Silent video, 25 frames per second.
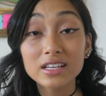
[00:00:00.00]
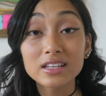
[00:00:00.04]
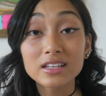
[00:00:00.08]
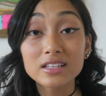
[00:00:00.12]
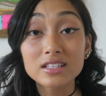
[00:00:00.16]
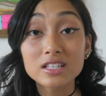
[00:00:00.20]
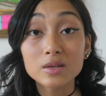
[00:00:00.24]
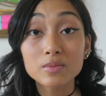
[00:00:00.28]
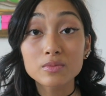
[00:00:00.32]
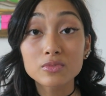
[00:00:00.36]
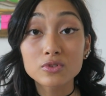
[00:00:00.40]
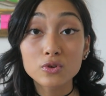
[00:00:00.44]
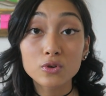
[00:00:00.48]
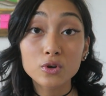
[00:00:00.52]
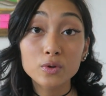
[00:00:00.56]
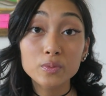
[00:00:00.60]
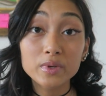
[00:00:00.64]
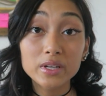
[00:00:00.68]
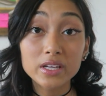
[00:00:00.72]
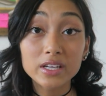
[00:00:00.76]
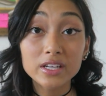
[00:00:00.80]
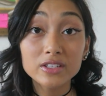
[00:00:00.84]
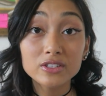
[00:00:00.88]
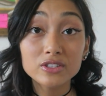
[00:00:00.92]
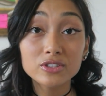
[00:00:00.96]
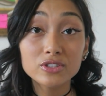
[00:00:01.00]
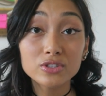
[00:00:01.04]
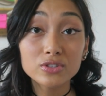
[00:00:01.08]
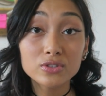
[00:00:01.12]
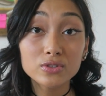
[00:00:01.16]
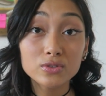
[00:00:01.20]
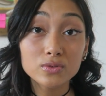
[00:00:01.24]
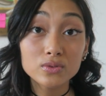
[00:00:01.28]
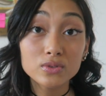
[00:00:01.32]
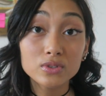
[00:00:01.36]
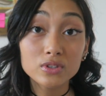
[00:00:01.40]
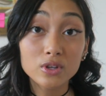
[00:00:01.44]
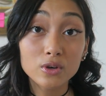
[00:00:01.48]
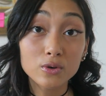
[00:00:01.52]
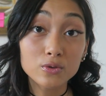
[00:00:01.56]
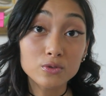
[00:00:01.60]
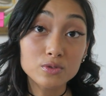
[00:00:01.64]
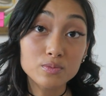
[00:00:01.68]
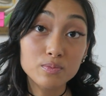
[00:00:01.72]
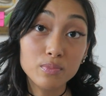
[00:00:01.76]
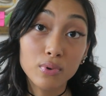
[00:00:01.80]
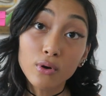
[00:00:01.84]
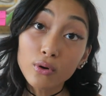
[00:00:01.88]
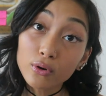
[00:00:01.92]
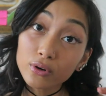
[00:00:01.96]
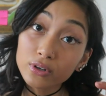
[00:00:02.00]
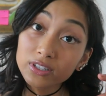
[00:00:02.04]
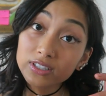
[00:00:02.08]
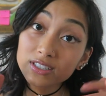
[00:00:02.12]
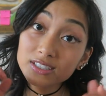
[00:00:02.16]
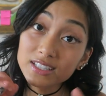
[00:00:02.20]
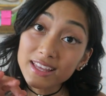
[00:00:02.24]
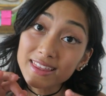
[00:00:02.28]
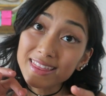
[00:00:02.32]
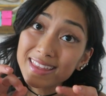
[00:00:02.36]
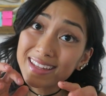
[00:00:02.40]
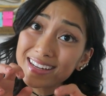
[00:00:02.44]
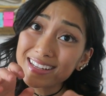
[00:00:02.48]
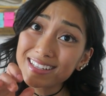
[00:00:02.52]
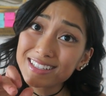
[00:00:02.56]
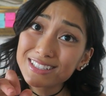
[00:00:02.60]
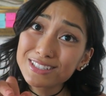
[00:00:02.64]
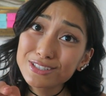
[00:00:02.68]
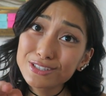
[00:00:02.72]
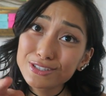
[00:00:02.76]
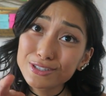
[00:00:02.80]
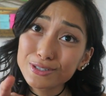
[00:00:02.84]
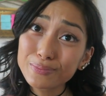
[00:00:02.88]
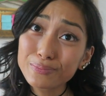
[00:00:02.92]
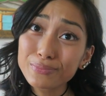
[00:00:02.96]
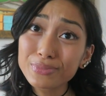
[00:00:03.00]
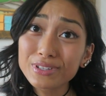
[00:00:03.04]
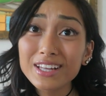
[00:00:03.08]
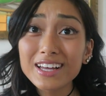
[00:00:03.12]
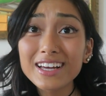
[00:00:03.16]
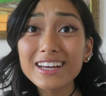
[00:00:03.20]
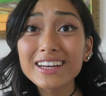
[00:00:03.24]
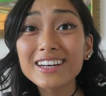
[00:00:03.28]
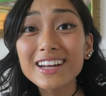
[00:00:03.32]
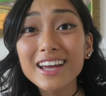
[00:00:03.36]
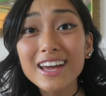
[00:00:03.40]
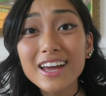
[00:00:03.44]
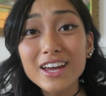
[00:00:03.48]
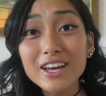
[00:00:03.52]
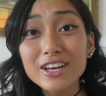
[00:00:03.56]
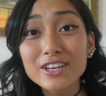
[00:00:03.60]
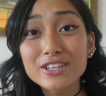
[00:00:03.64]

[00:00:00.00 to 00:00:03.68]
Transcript: it is absorbed into those pores and then into your blood.